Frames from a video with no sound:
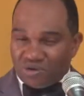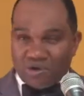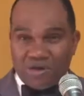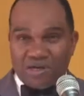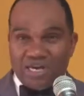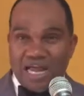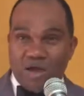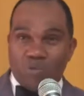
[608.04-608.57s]

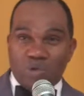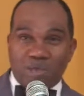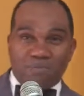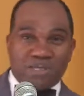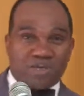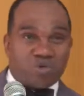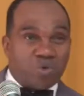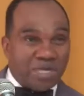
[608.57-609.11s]
Calling out
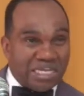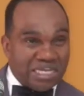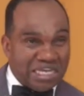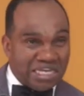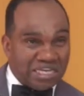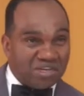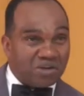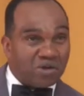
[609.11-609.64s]
women
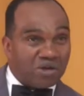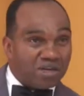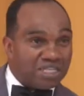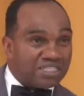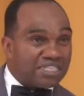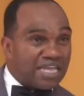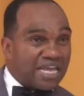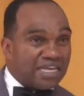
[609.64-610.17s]
queen and all
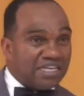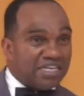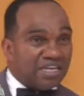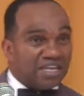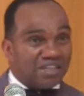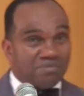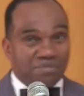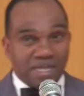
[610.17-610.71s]
this, that, and the
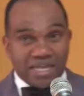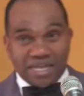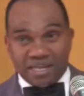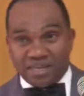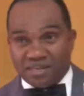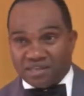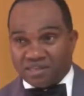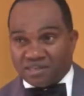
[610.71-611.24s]
other,
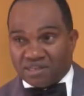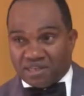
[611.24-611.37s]
man.